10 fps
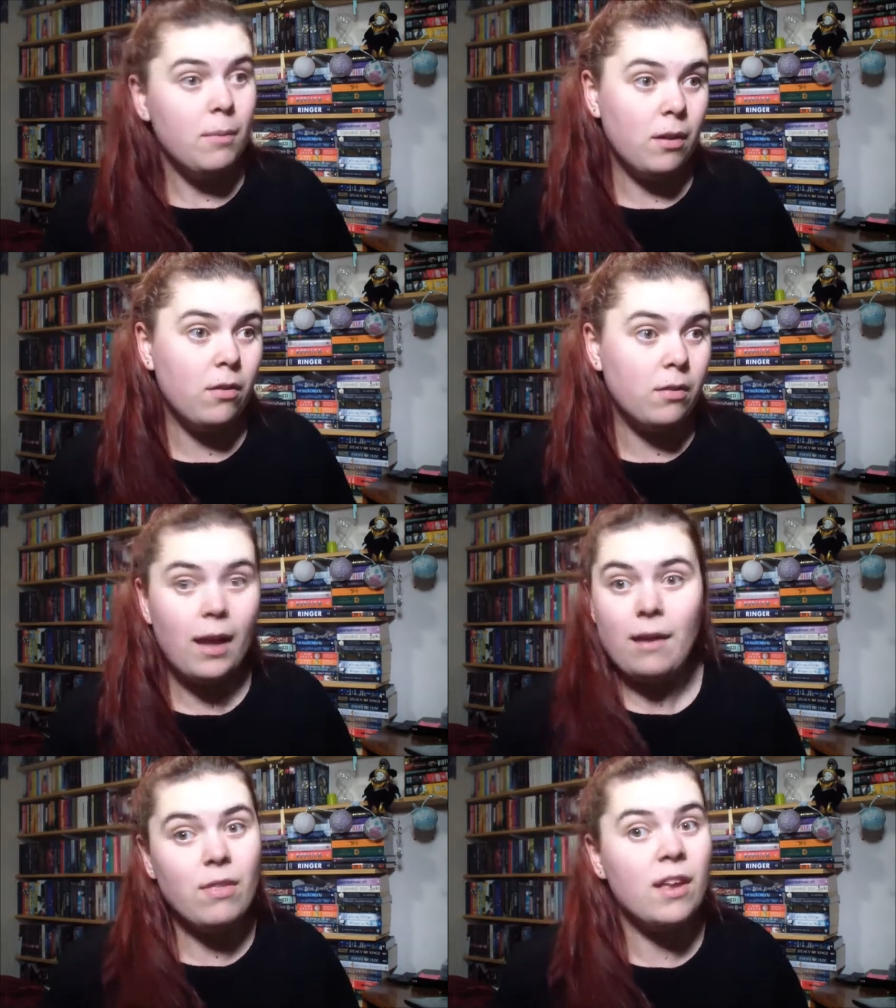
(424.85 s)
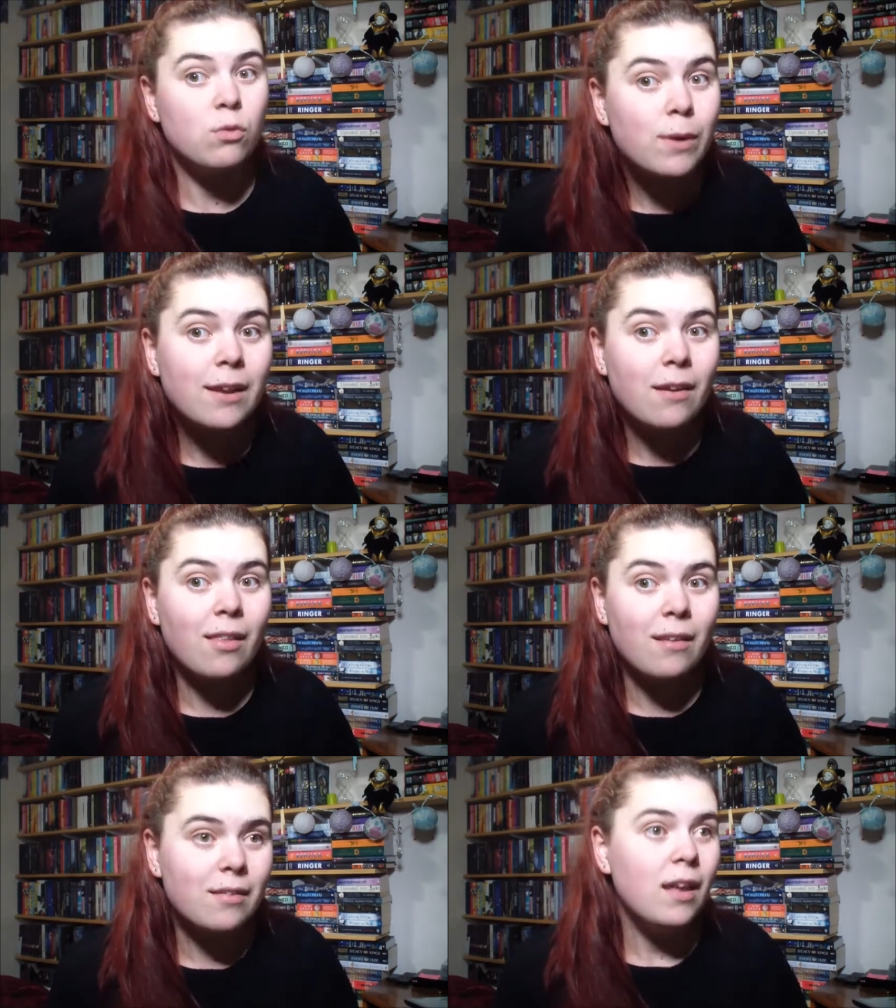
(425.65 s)
Because like, if they're
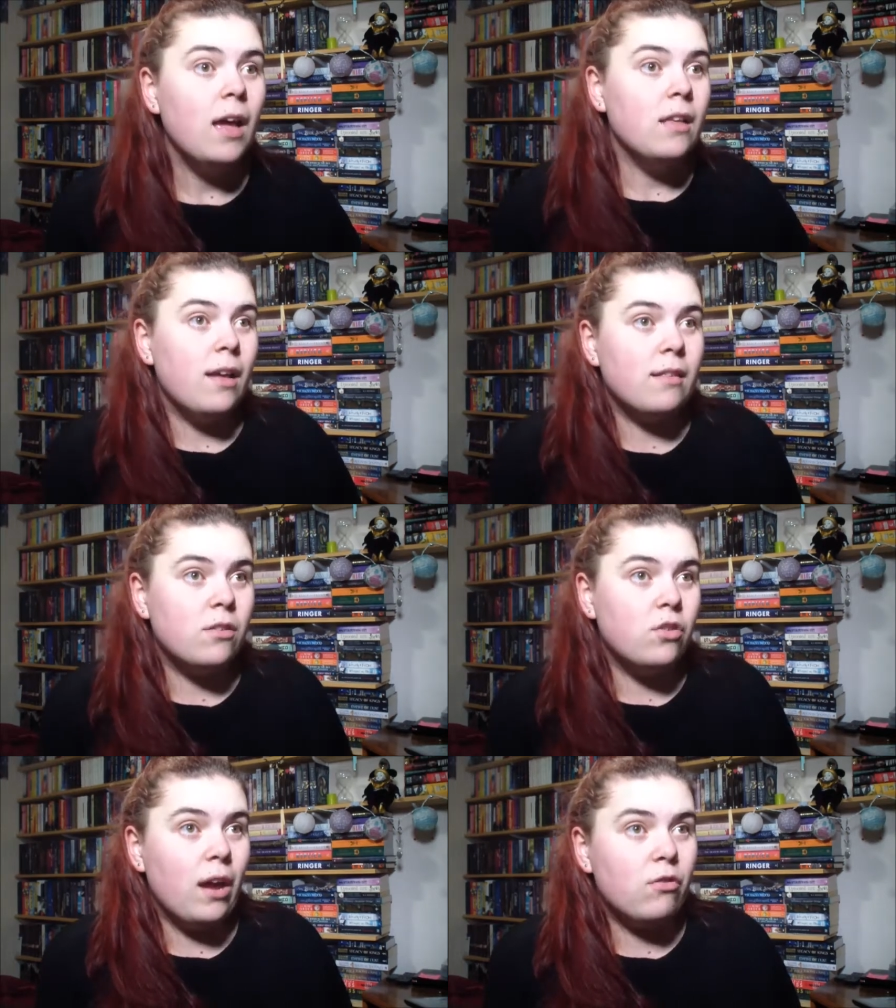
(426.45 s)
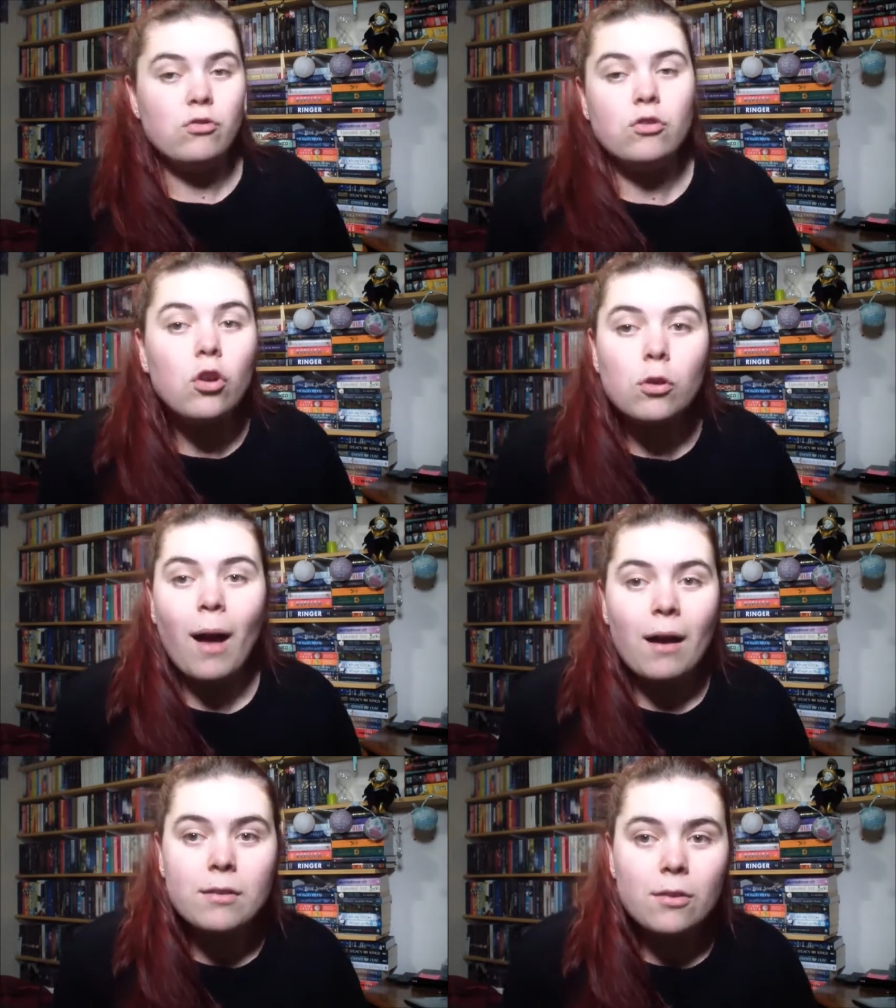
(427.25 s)
$20, that's an extra two
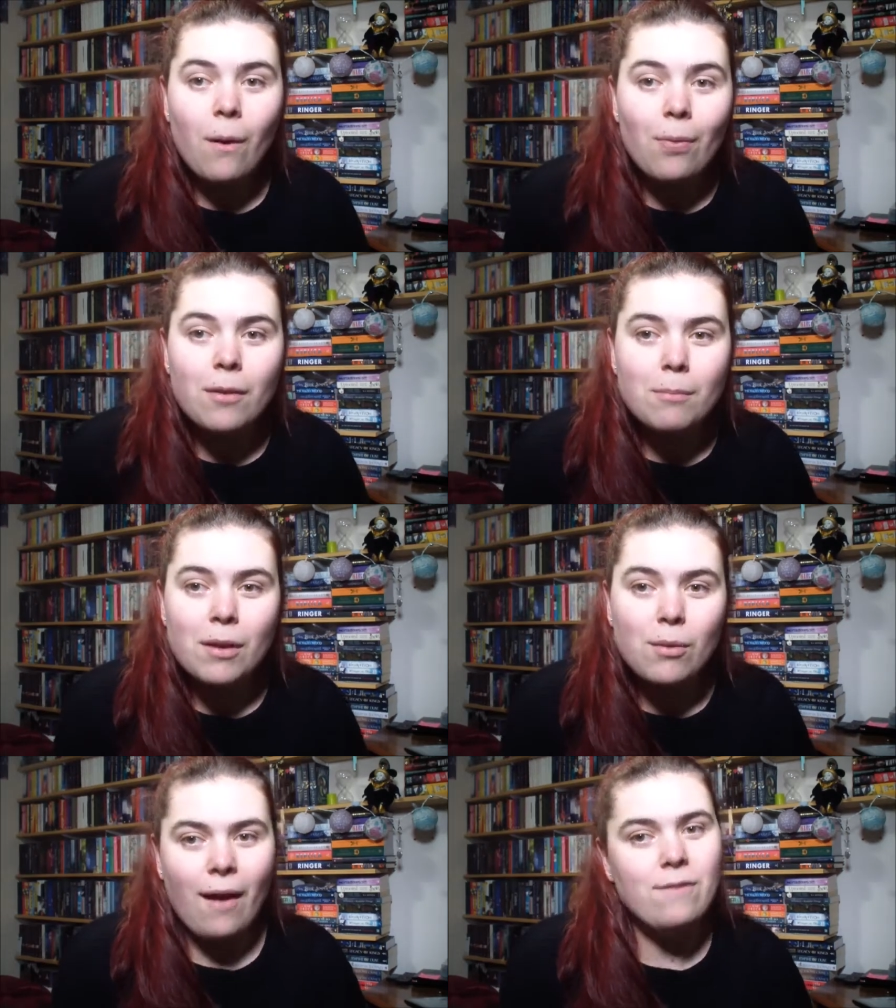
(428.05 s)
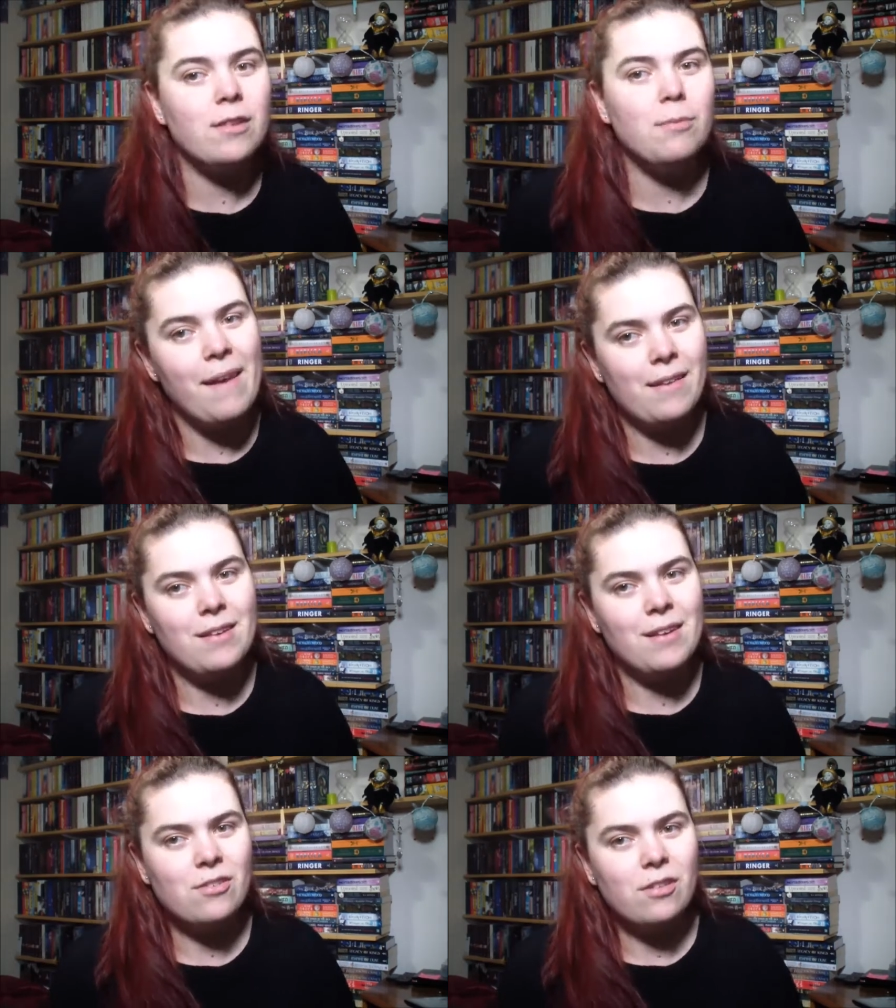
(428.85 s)
bucks on them that you have to spend.
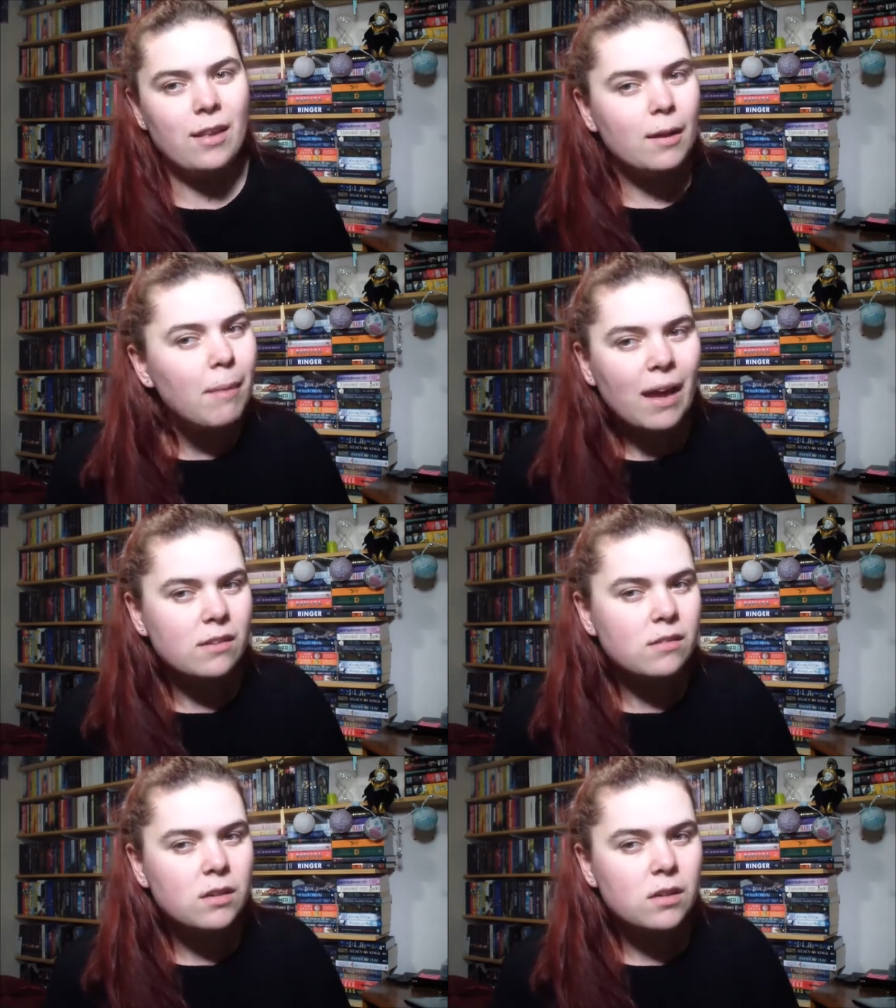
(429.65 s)
And it's just like, mate,